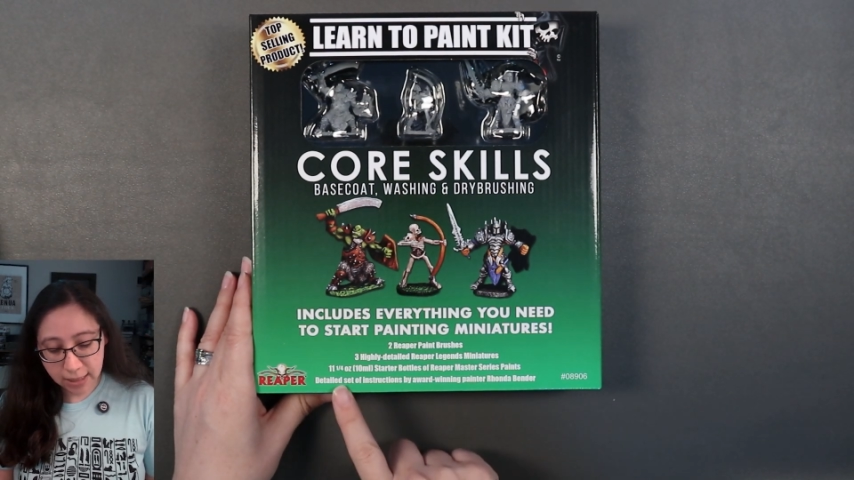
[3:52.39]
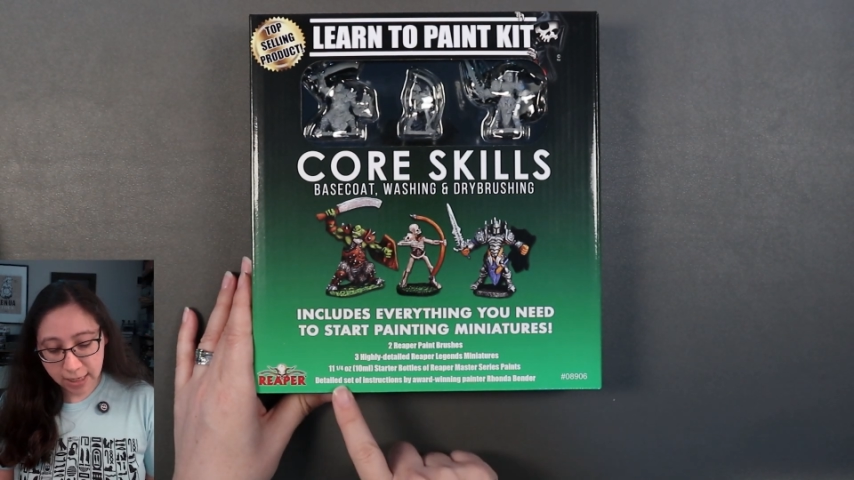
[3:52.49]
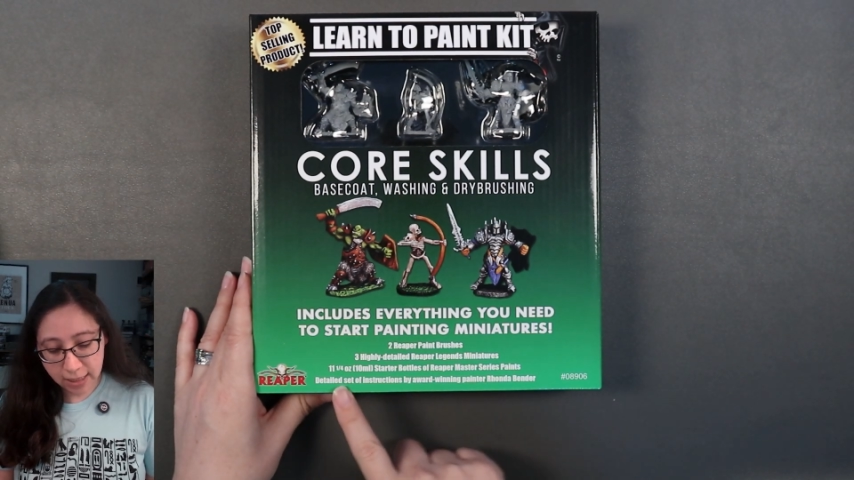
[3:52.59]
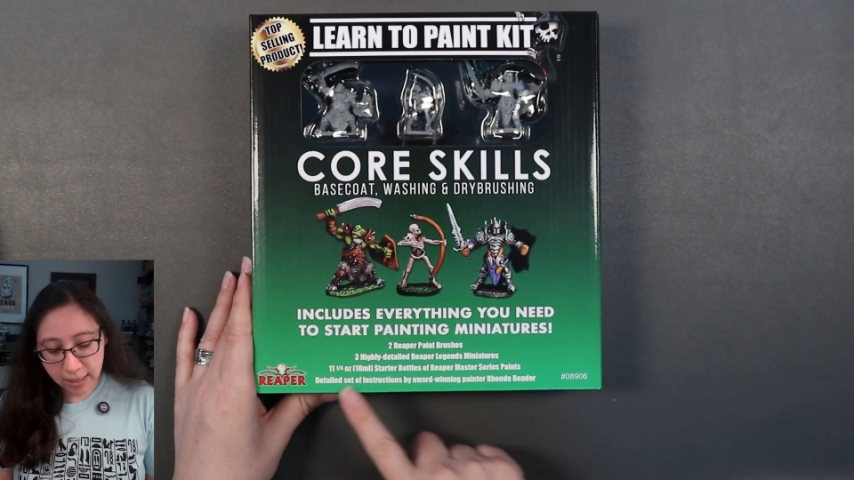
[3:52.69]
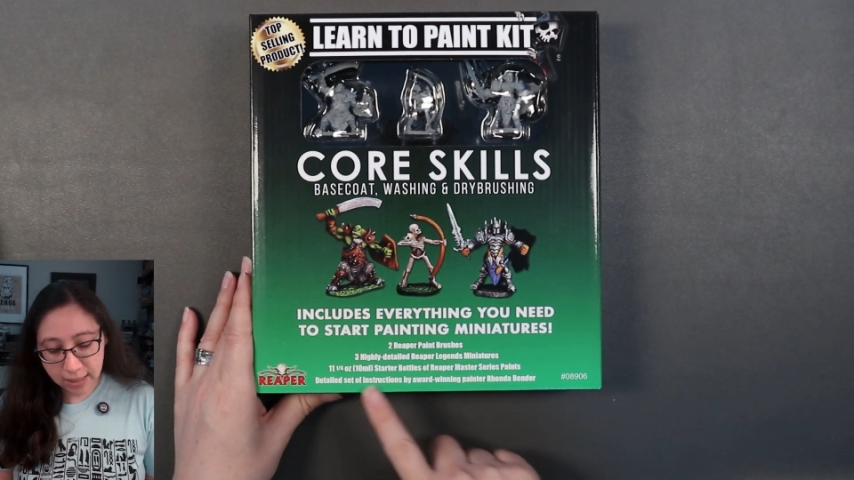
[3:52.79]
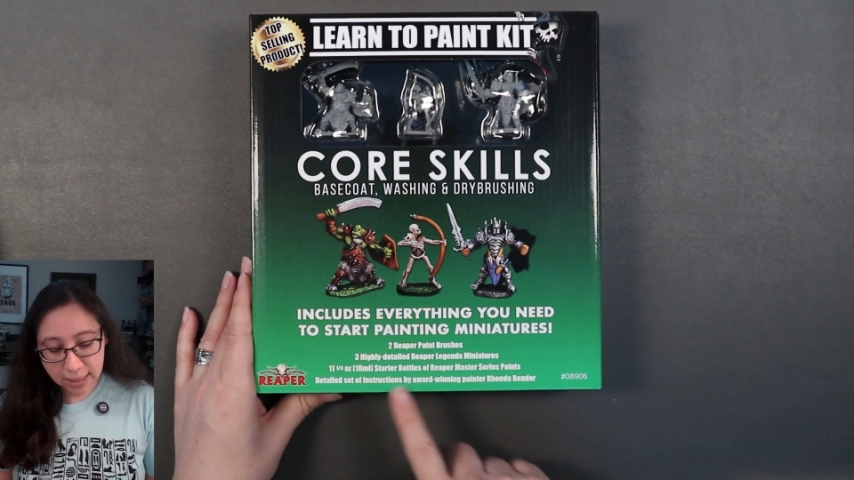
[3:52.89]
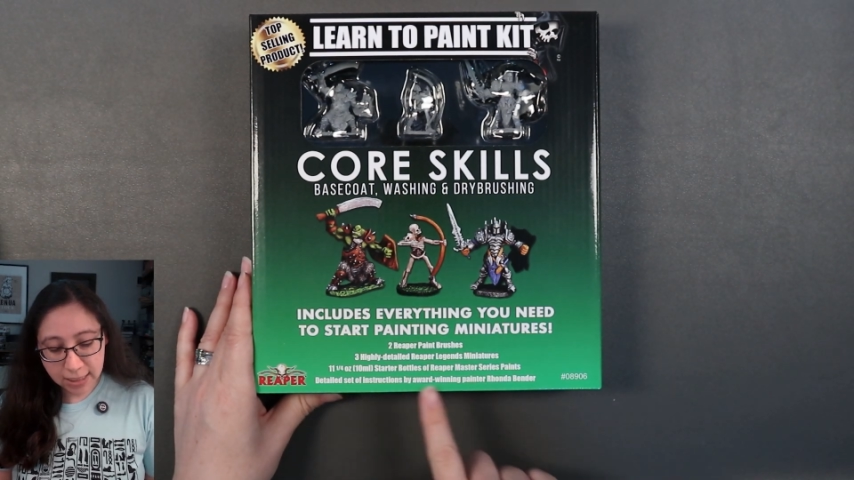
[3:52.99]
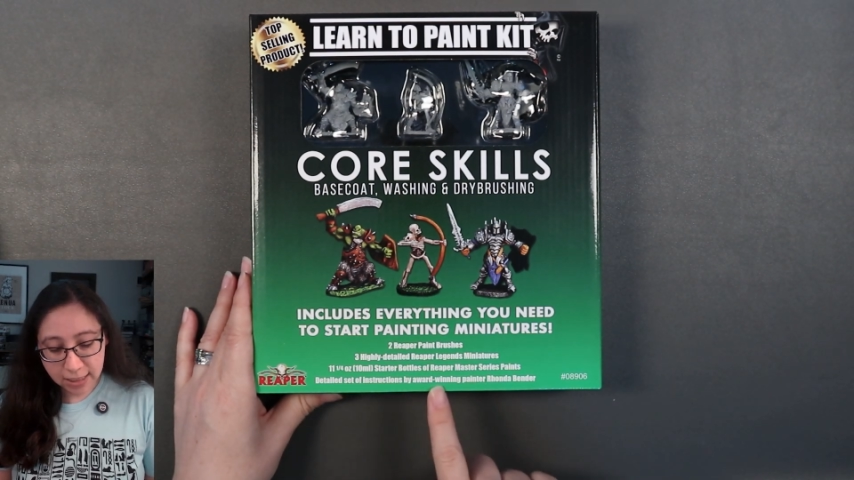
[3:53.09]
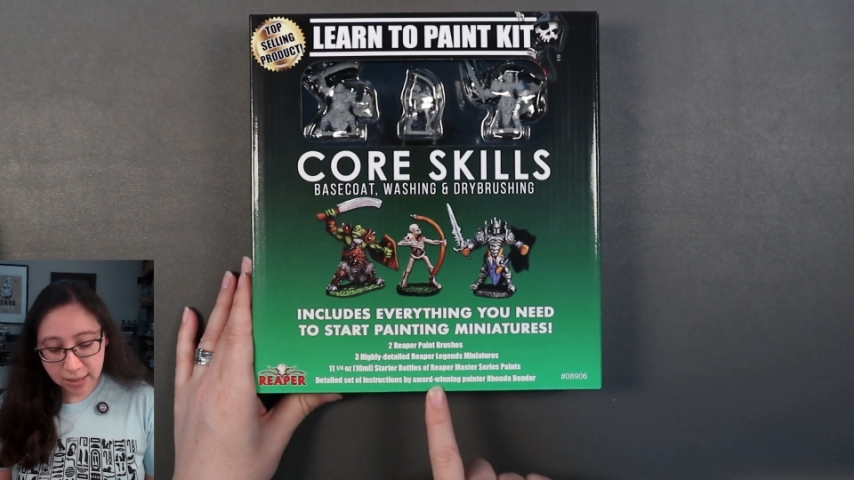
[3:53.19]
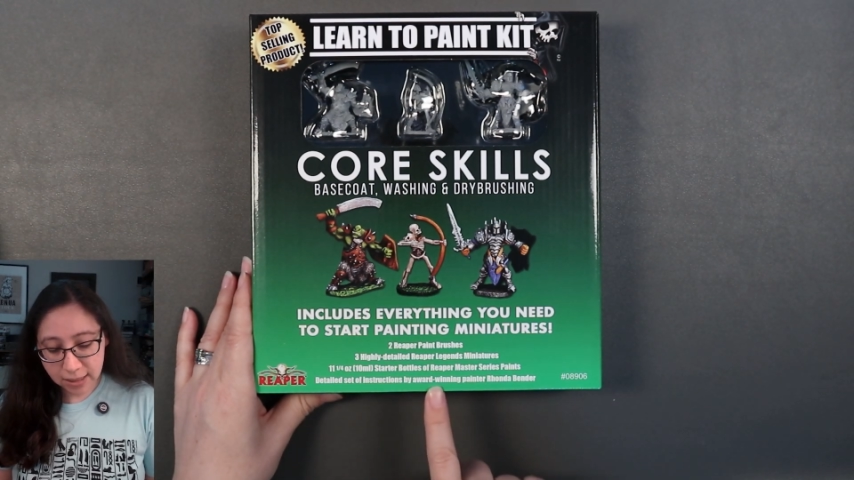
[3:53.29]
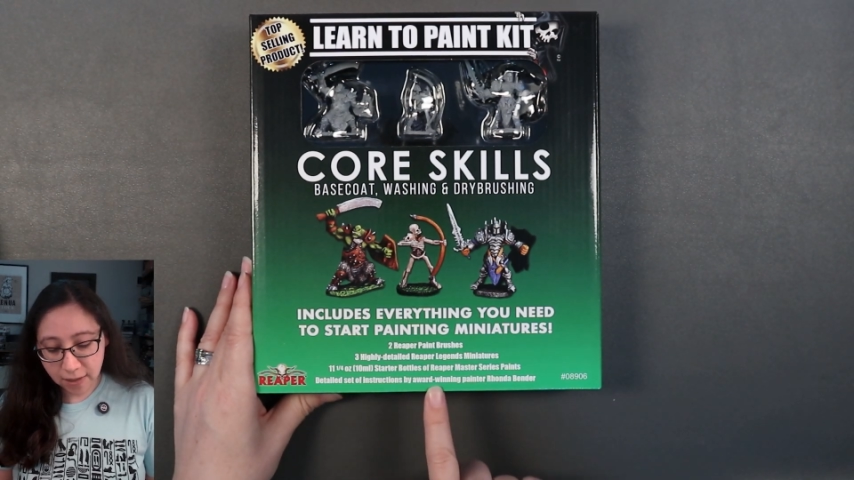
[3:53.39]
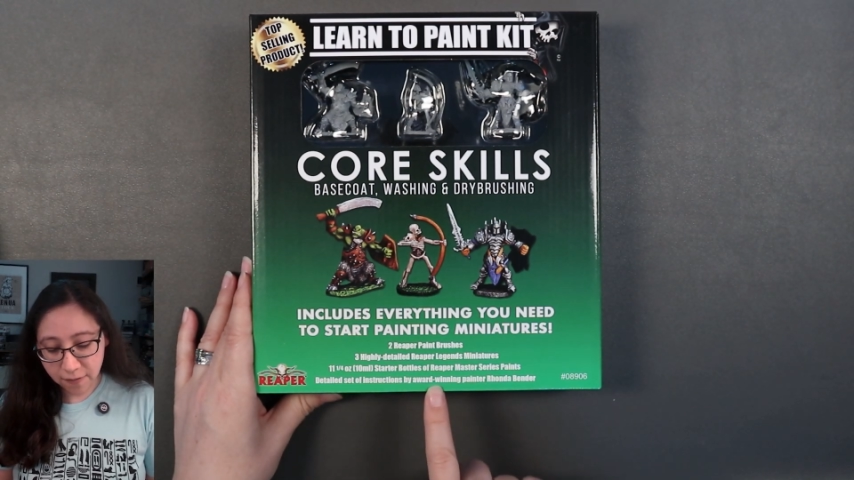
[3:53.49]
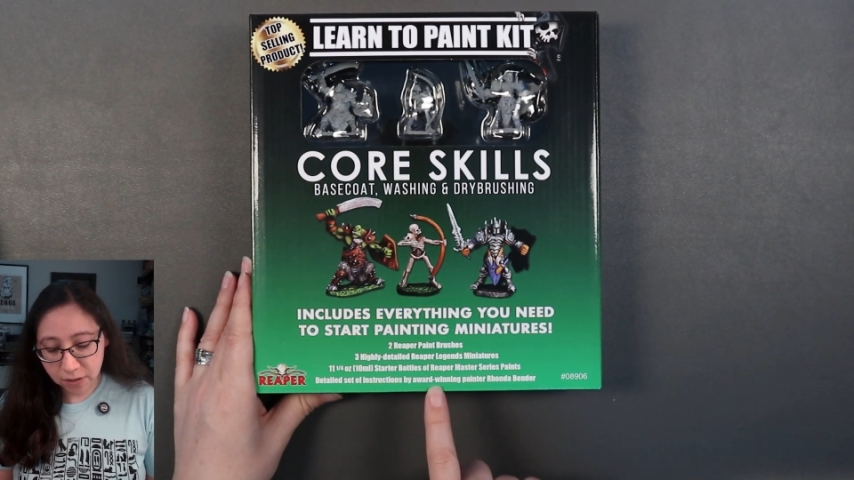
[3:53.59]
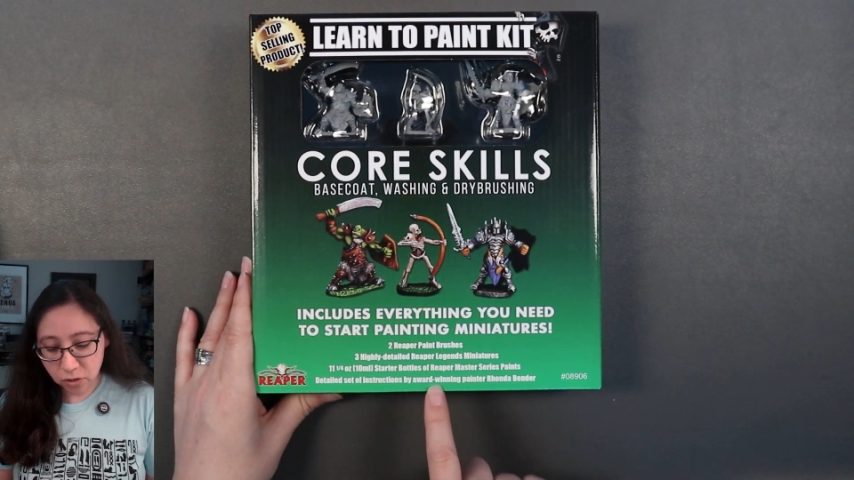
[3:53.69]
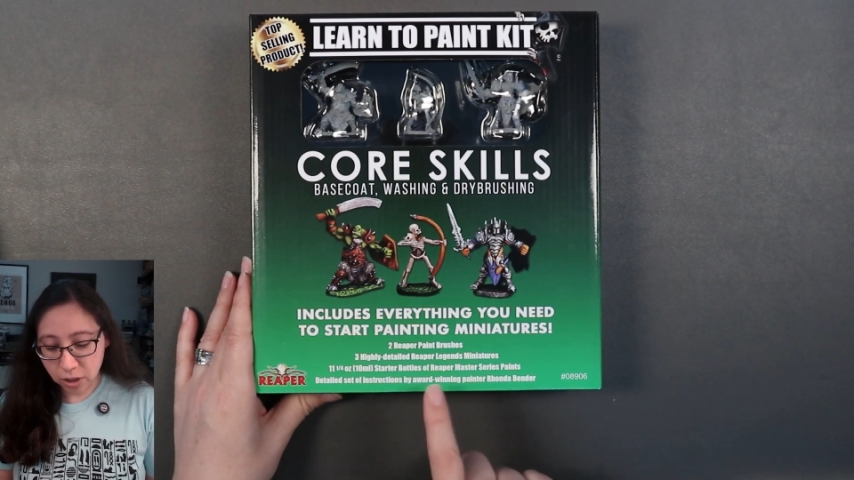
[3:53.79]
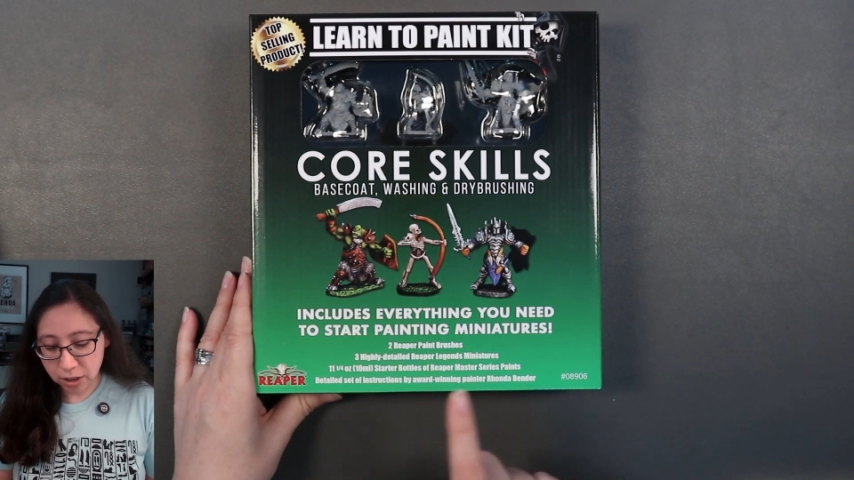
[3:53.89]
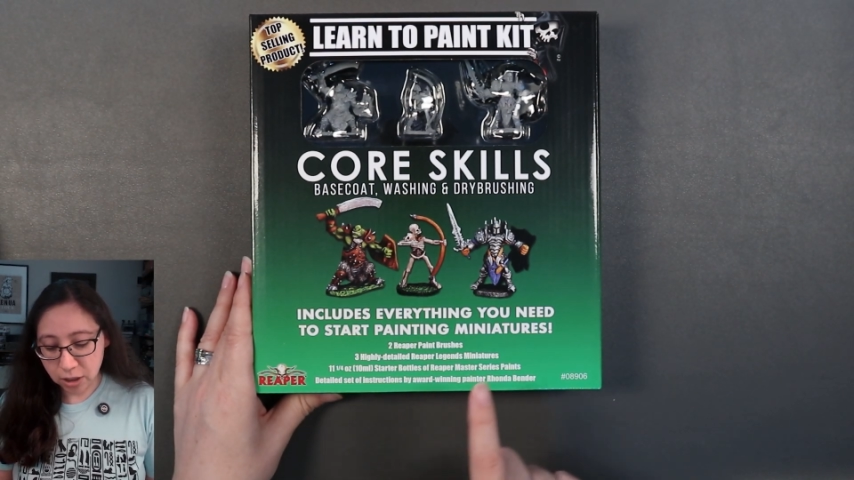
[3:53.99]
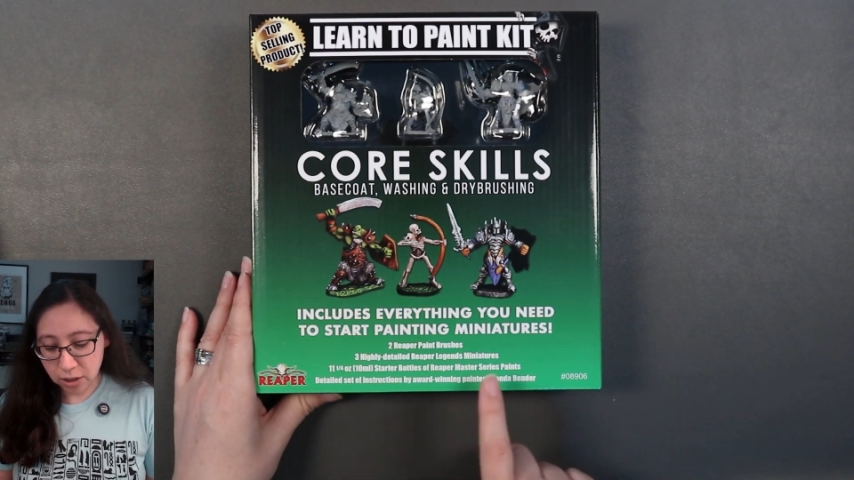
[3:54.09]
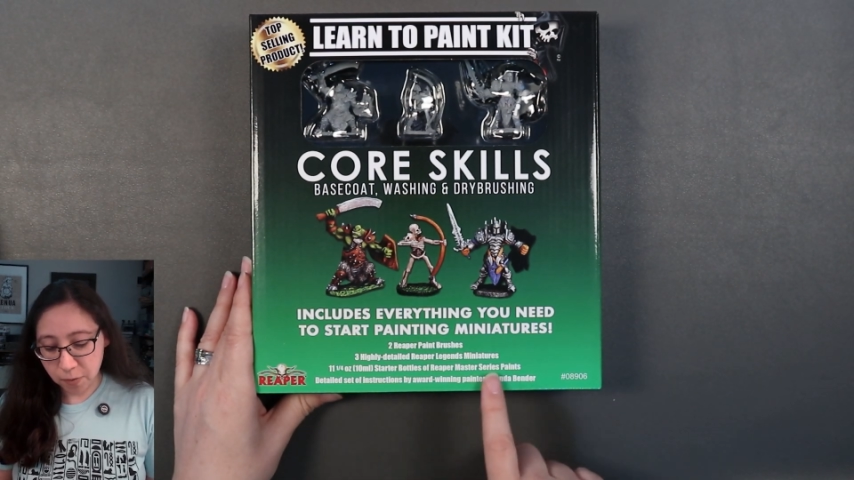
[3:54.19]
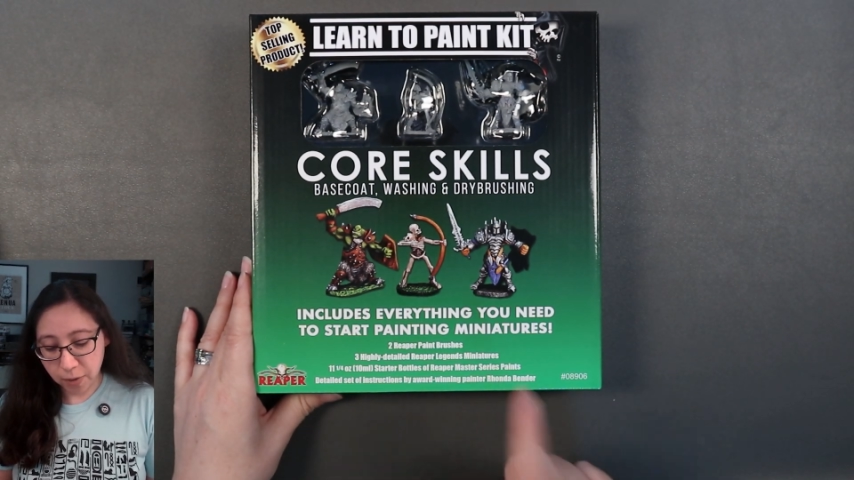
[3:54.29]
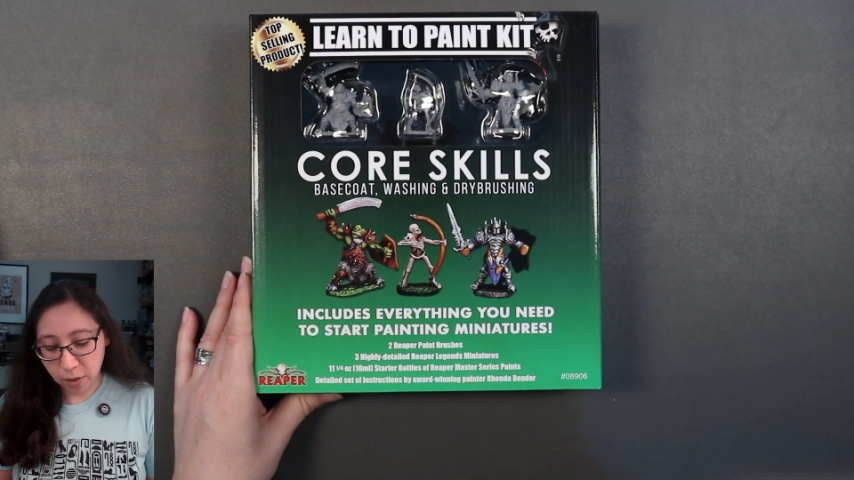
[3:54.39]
and then a detailed set of instructions by